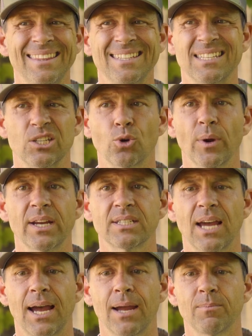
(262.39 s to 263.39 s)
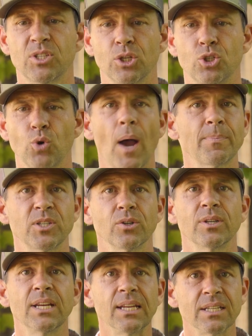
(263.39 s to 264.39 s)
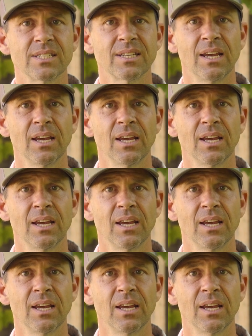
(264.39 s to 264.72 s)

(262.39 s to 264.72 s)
this is a great time to drop to your knees.